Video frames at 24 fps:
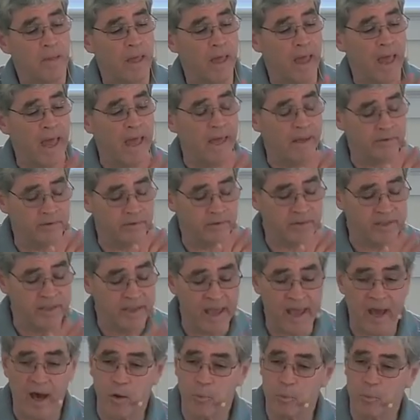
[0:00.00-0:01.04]
and
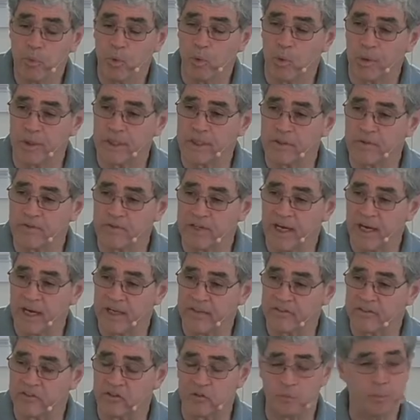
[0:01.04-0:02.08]
the outpouring of
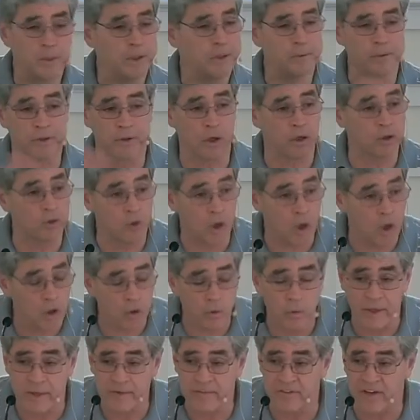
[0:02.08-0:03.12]
God's spirit are
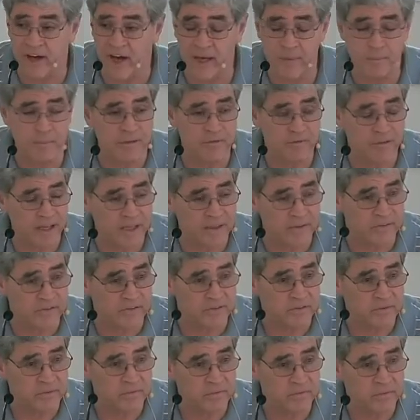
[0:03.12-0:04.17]
all end time events
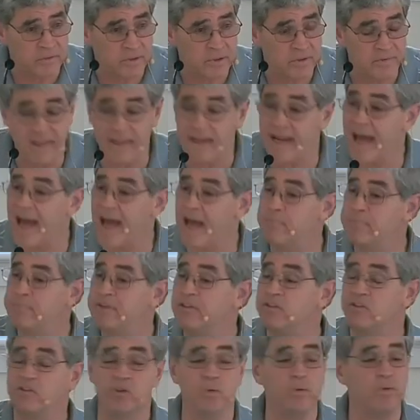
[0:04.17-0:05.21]
that
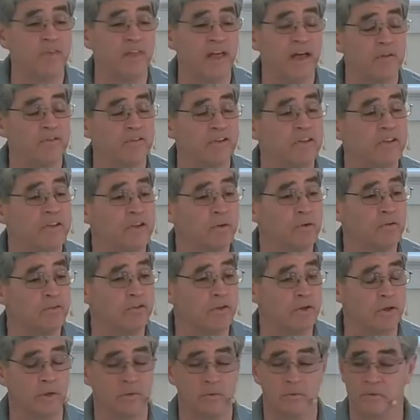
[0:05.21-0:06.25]
happened 2,000 years
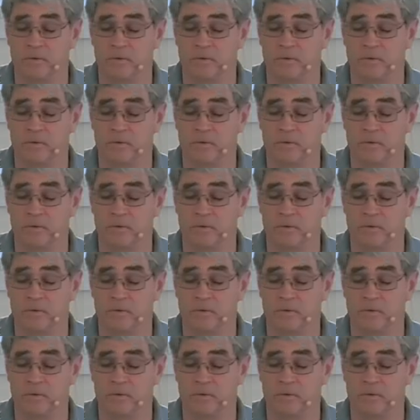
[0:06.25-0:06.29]
ago.